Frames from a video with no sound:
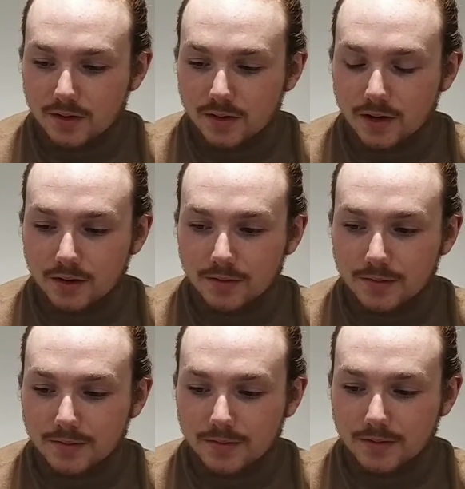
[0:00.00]
you know,
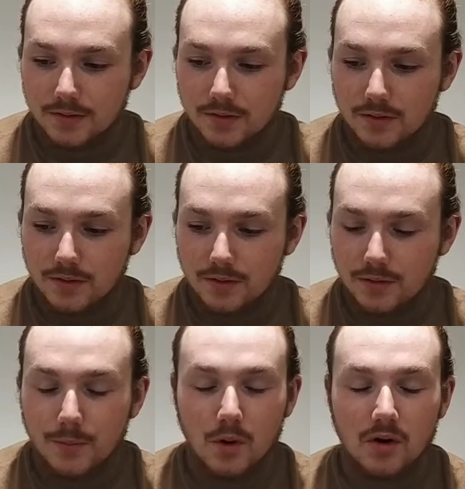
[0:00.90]

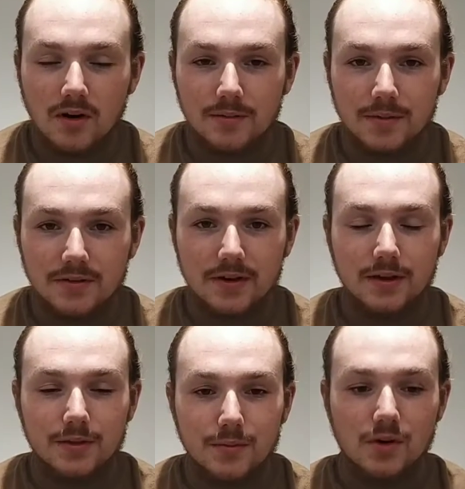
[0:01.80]
the more I'm
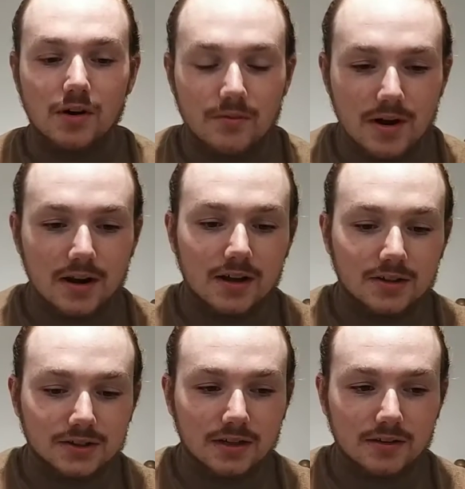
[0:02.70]
living, the more I
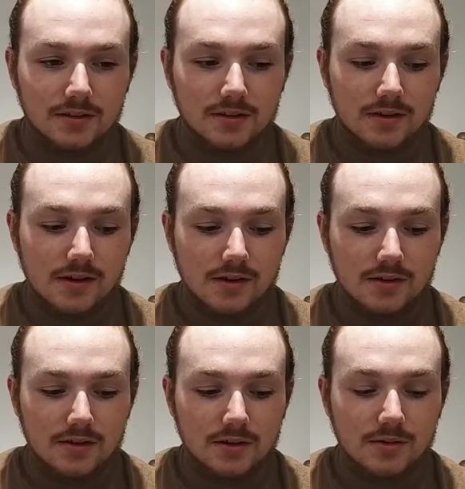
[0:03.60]
realise that,
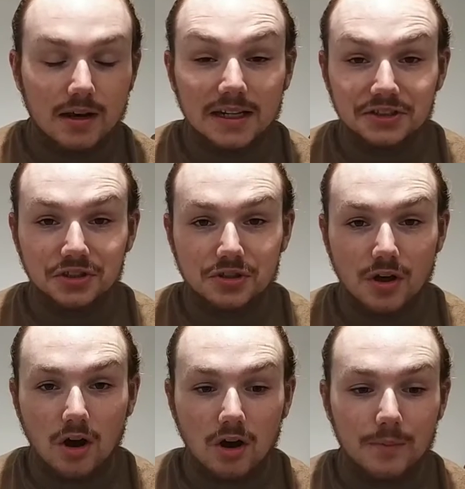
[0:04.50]
you know, the listen to the
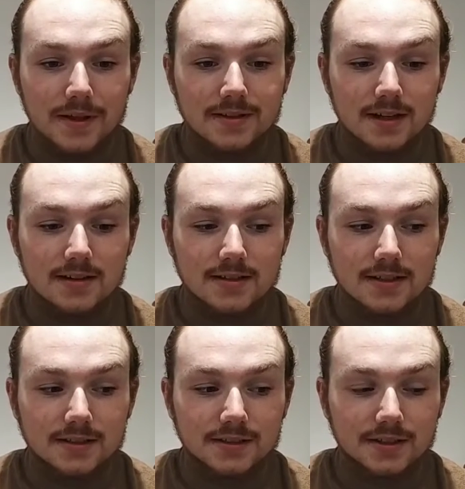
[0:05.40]
heart mentality
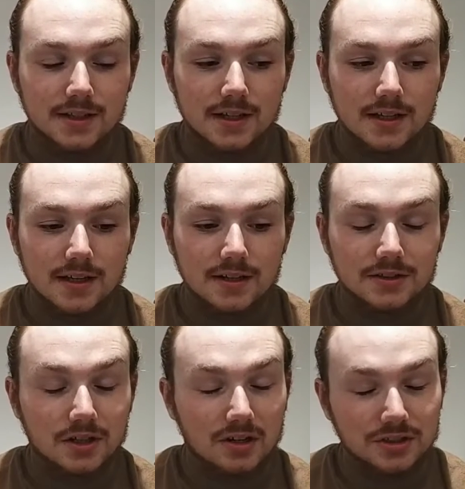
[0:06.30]
has
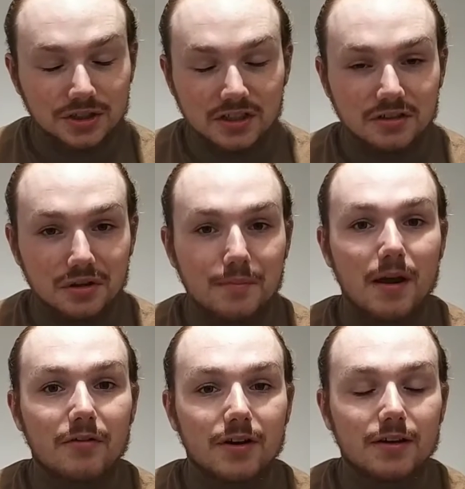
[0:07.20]
got a shit ton of
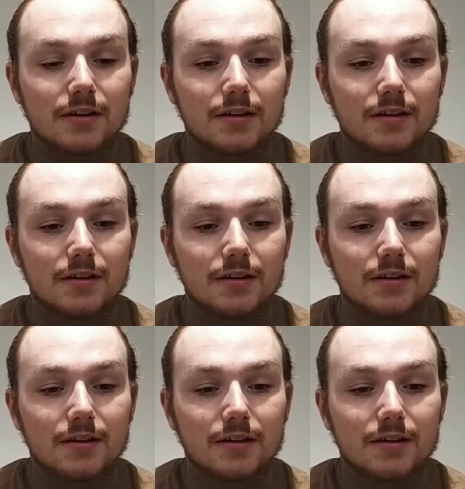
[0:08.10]
merit.